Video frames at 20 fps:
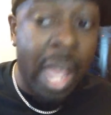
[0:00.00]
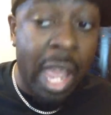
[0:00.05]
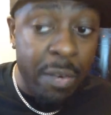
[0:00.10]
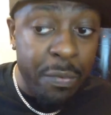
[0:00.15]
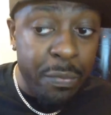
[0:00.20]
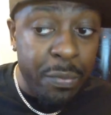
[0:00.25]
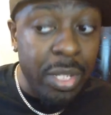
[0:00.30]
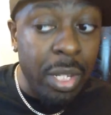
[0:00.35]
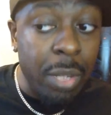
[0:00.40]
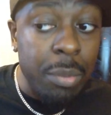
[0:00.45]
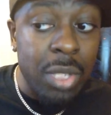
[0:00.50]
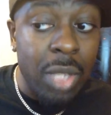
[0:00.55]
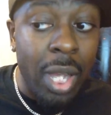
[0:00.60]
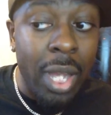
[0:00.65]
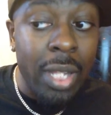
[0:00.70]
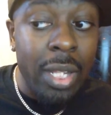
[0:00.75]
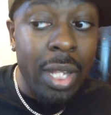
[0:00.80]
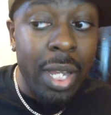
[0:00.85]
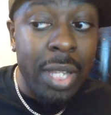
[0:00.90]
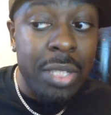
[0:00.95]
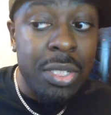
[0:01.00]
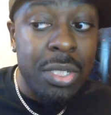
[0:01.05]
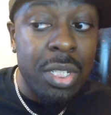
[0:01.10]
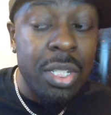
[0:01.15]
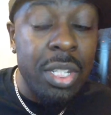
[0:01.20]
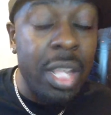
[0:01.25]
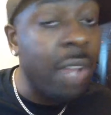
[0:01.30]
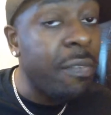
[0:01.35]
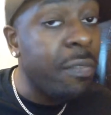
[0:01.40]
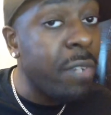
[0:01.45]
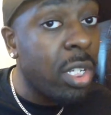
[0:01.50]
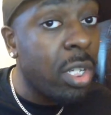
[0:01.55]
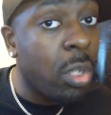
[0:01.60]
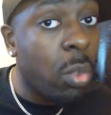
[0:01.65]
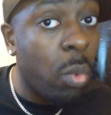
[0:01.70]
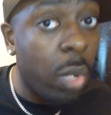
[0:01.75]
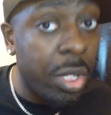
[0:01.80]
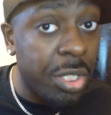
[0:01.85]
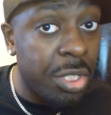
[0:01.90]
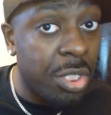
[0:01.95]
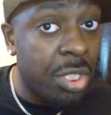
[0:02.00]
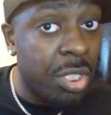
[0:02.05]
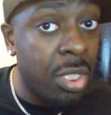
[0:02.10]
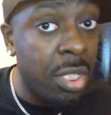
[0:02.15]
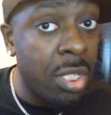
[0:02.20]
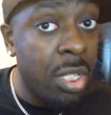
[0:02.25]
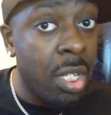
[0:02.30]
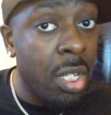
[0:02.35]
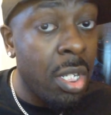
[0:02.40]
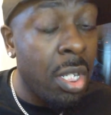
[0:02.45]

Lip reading: Everything that was highlighted, every question